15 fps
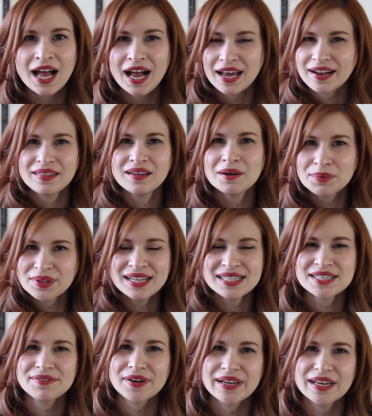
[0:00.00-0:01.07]
And I thought, well,
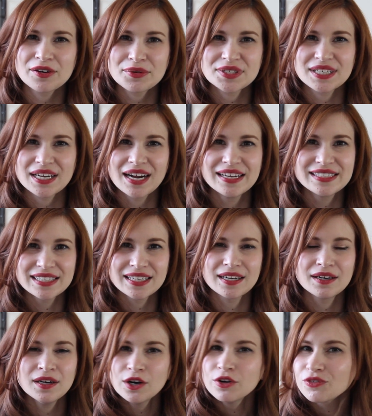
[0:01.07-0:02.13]
that's a very interesting
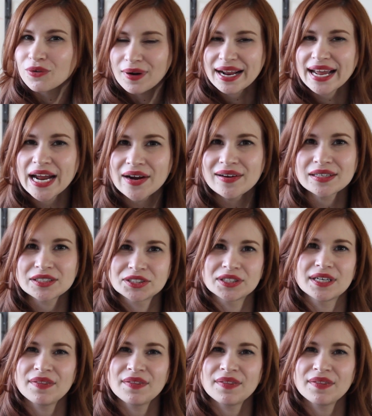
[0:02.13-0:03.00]
idea for a character,